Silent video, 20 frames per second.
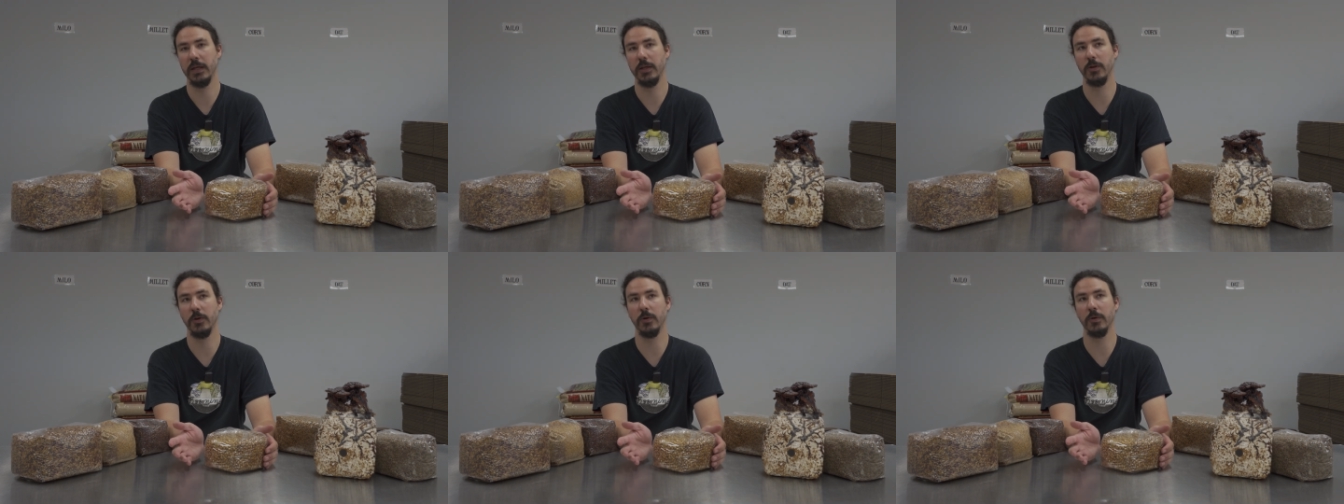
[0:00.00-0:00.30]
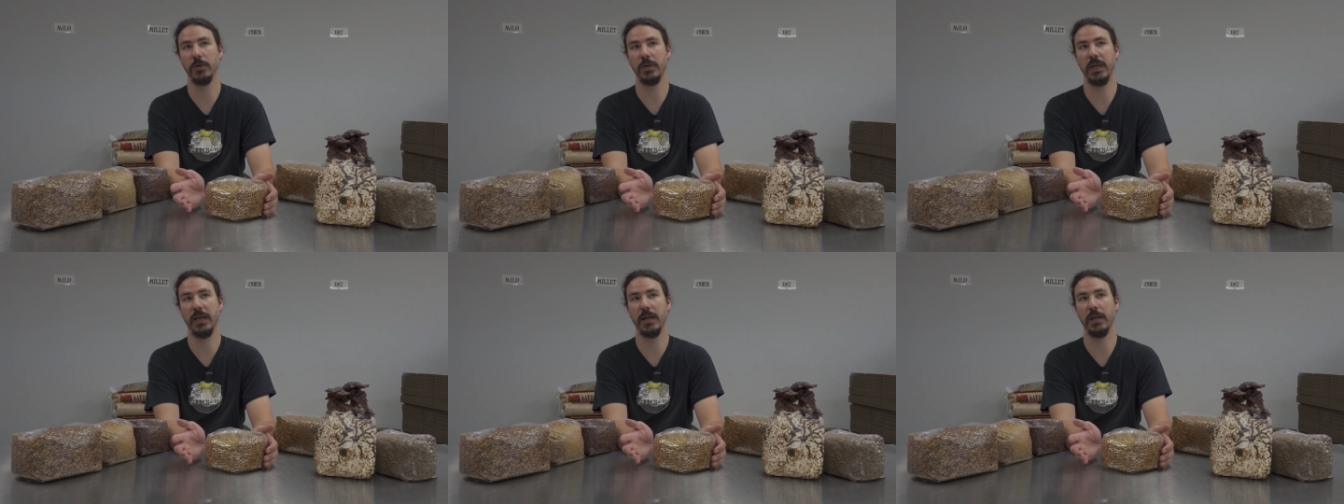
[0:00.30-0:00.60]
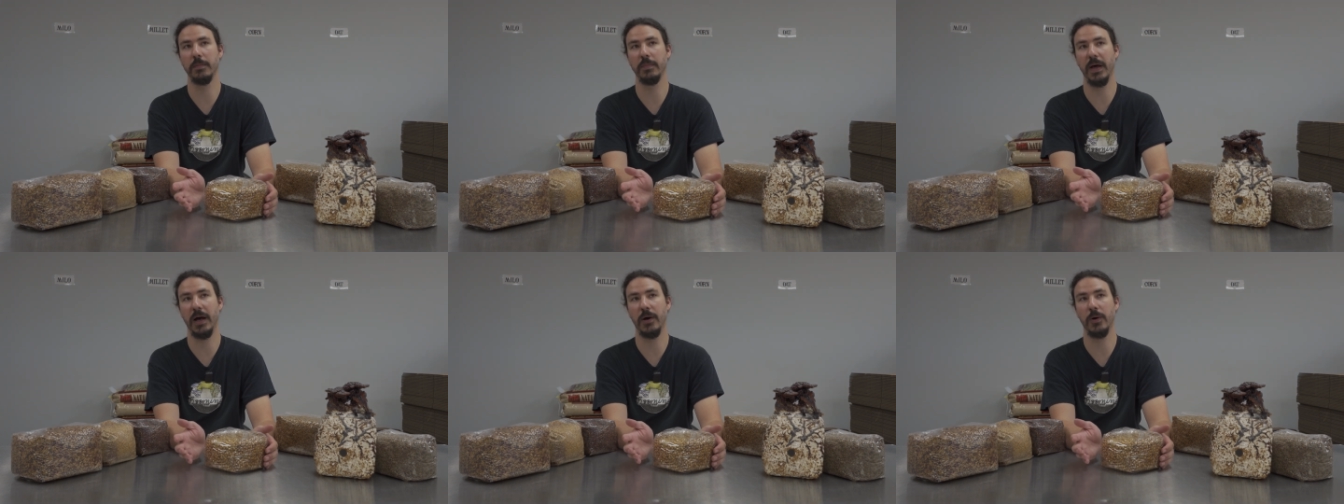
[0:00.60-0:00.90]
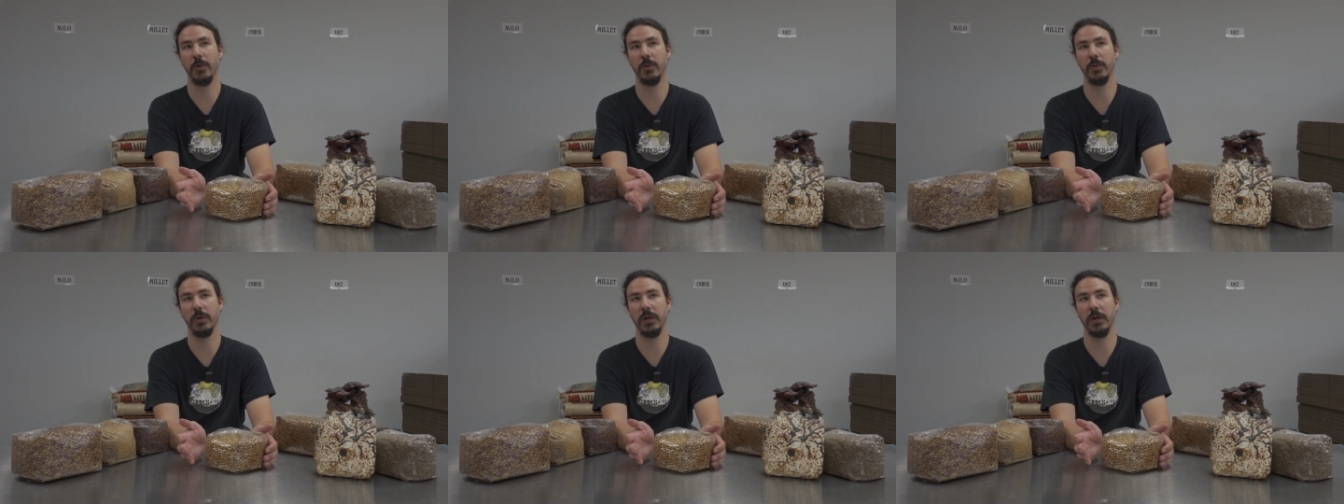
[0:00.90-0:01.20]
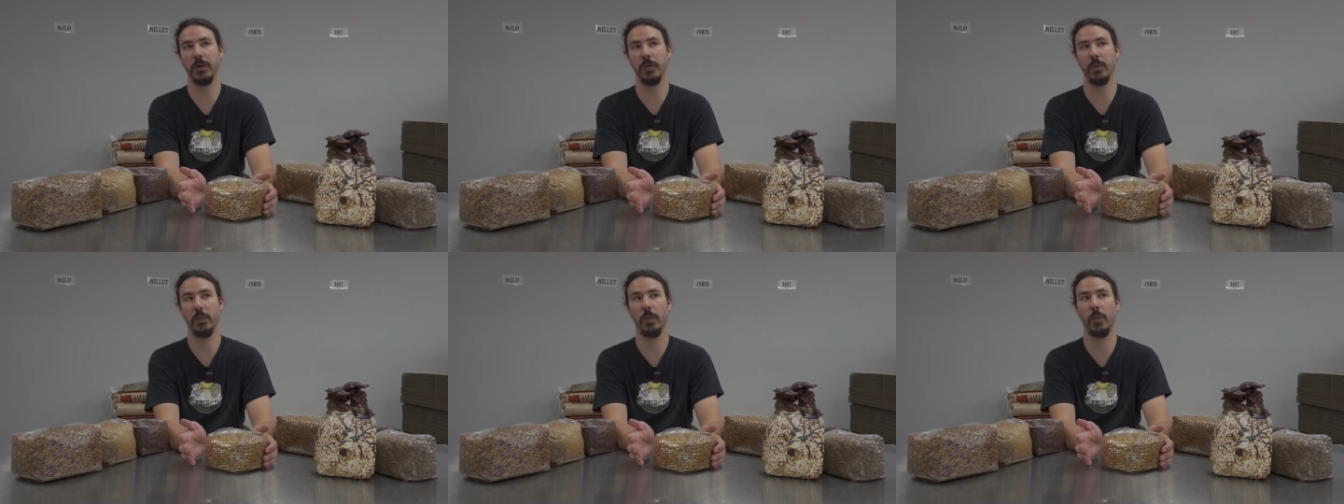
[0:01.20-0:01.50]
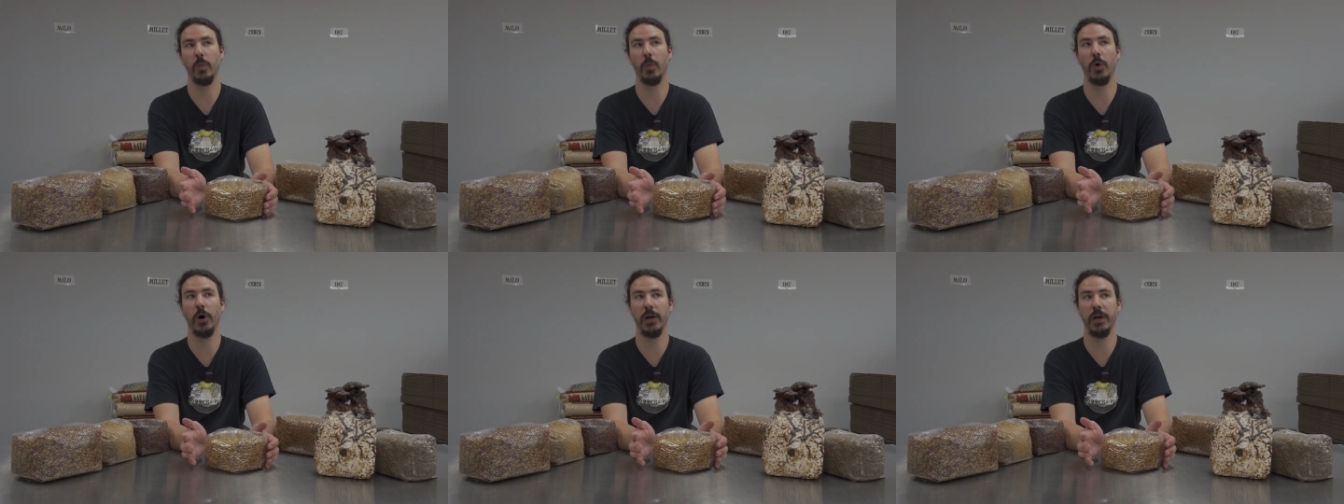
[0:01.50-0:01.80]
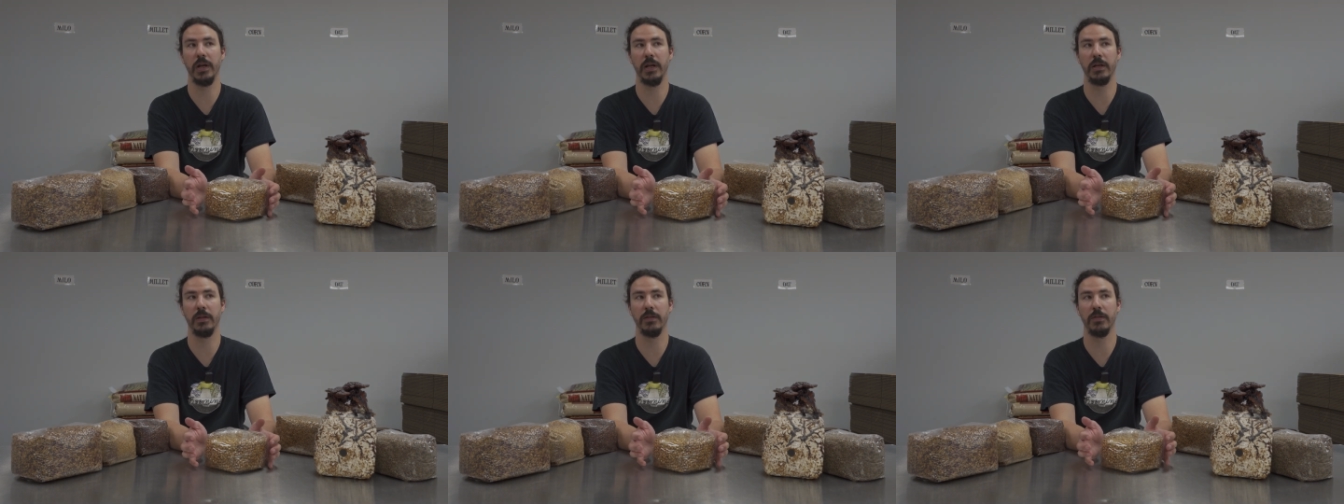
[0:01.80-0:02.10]
you'll get about
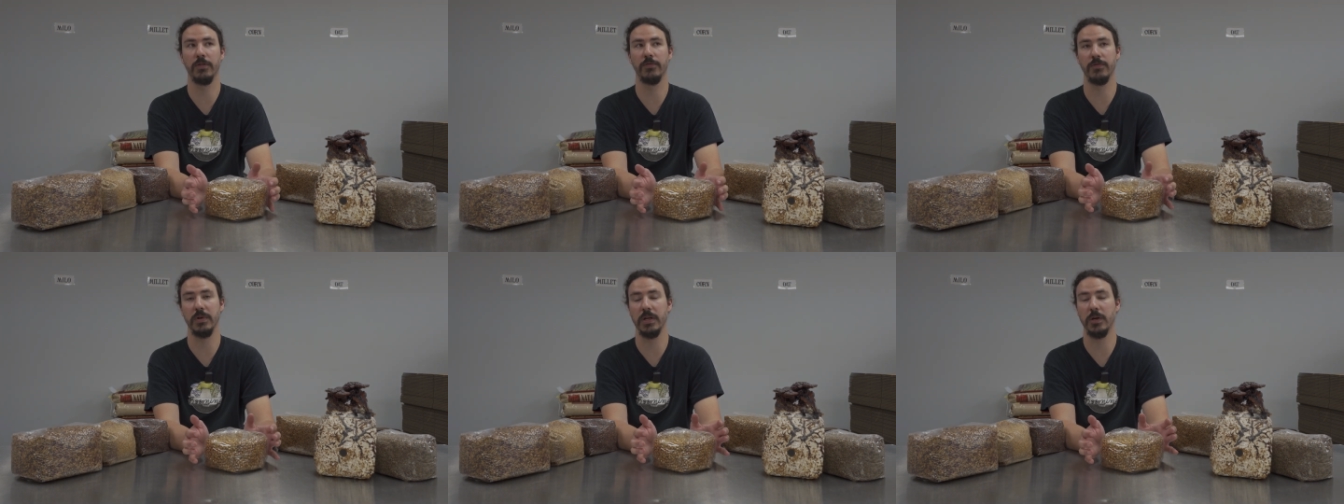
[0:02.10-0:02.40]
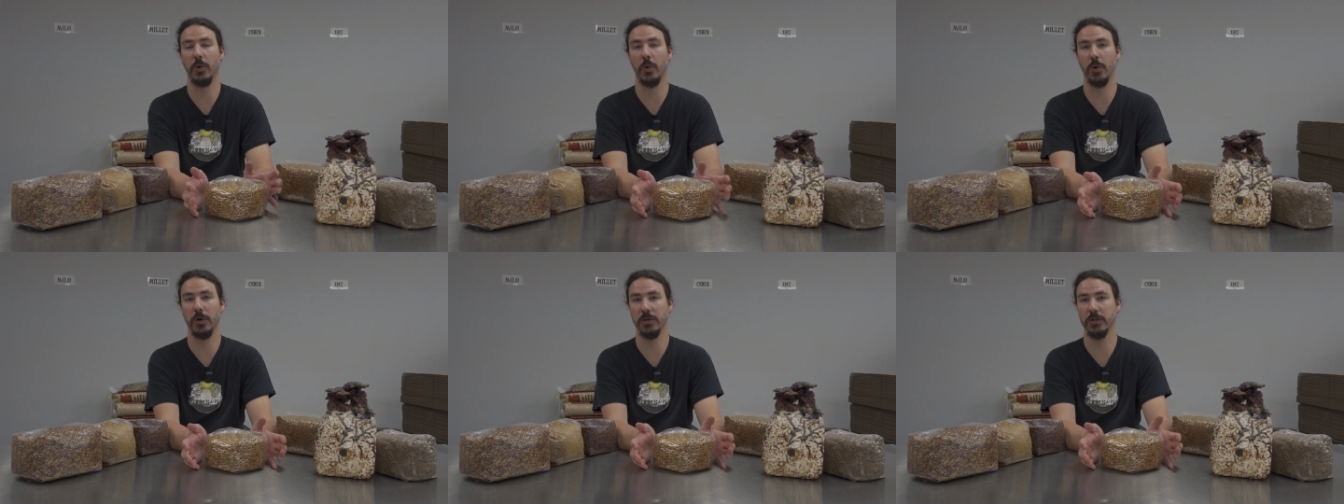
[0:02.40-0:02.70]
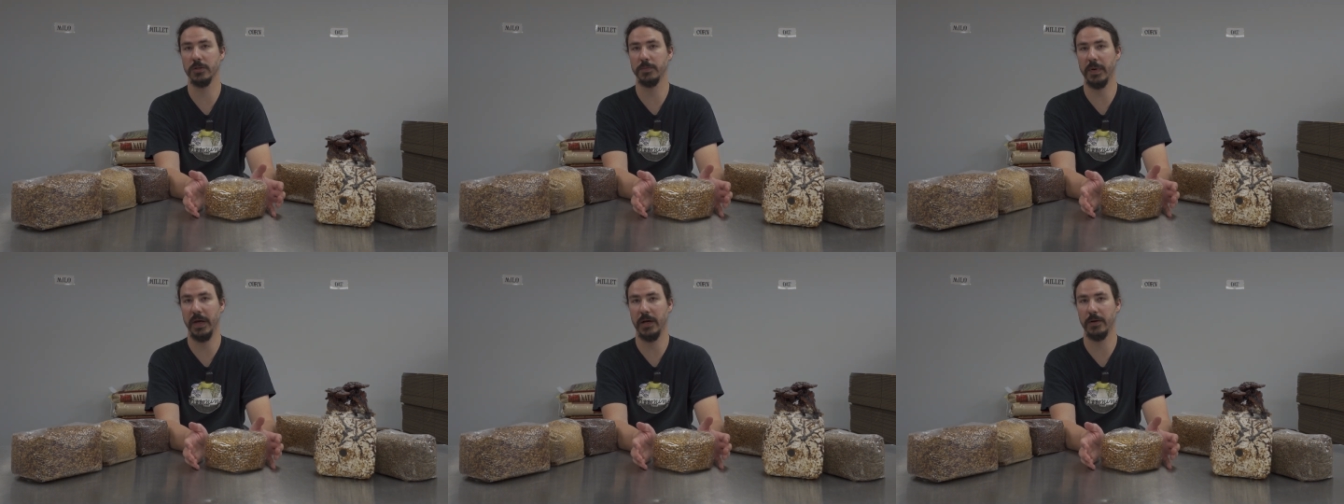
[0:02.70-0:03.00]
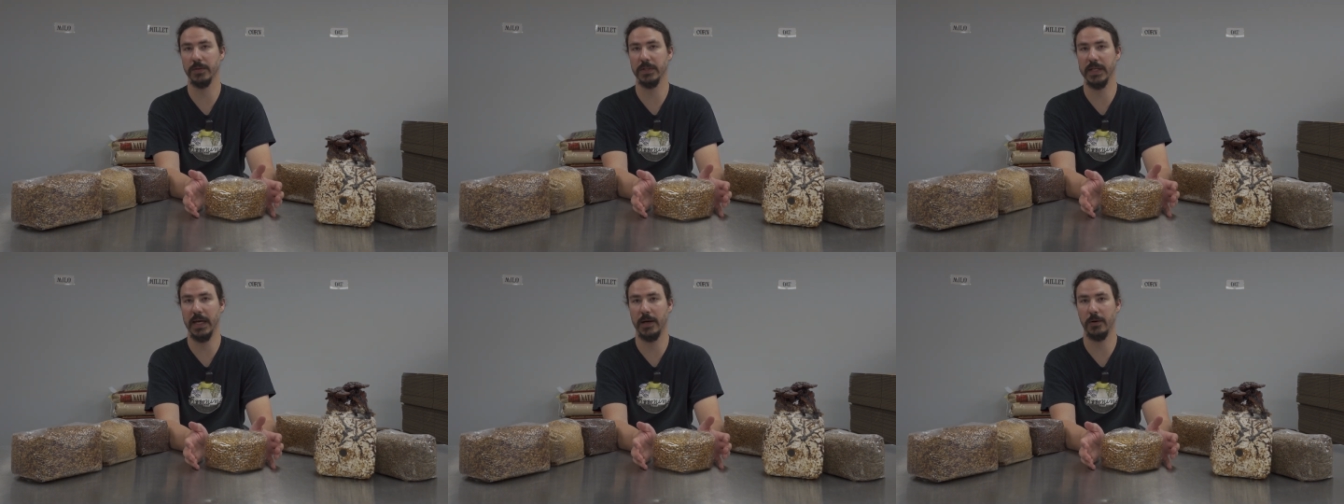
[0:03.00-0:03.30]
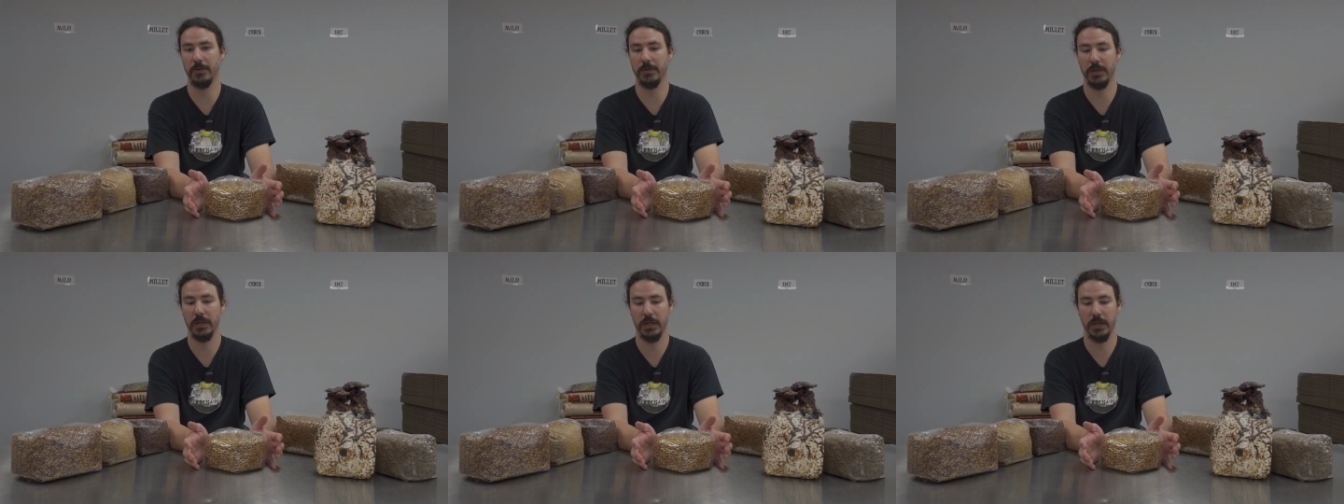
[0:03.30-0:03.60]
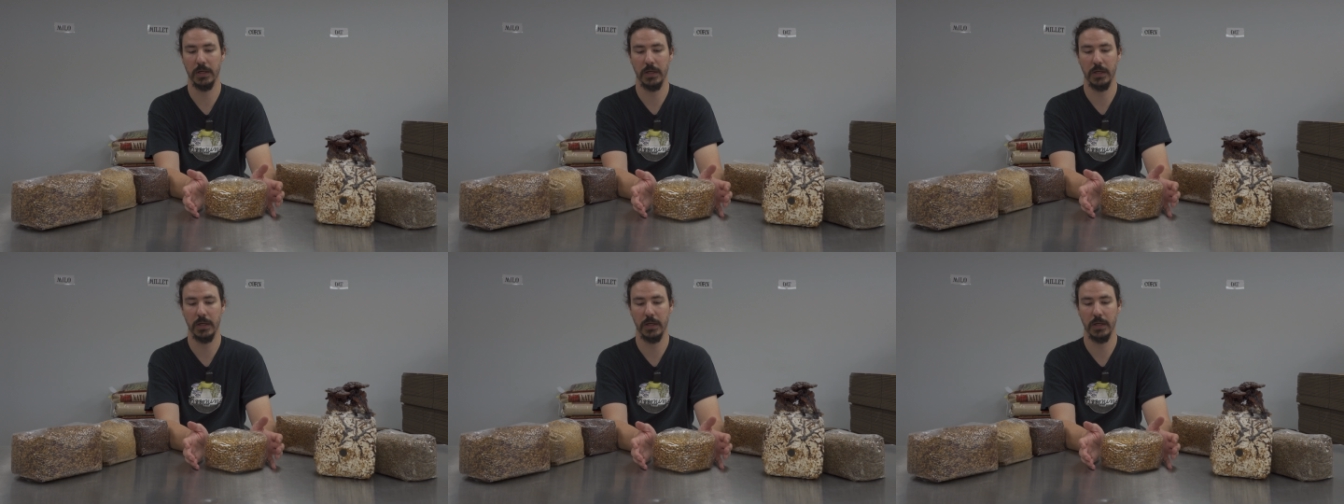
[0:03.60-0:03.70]
one and three quarters pounds out.